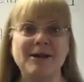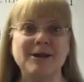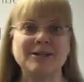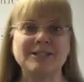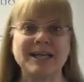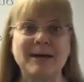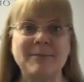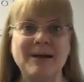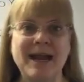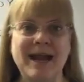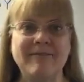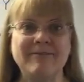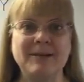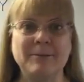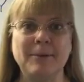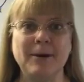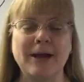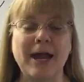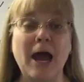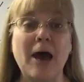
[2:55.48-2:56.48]
here, so I'm going to have to
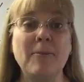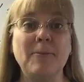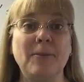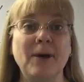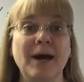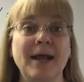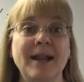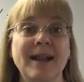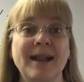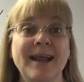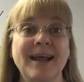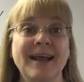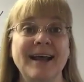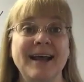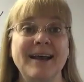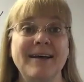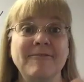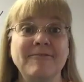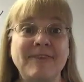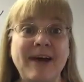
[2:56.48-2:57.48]
bug out, but
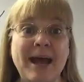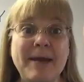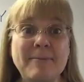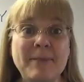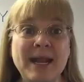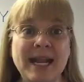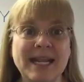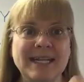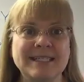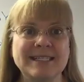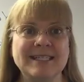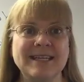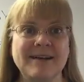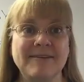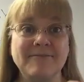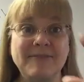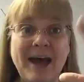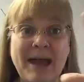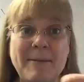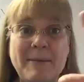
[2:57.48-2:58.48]
five minutes,
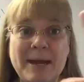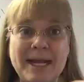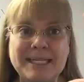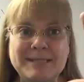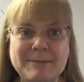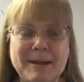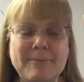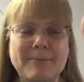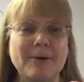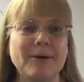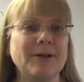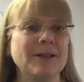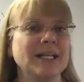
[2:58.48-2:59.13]
five minutes, people.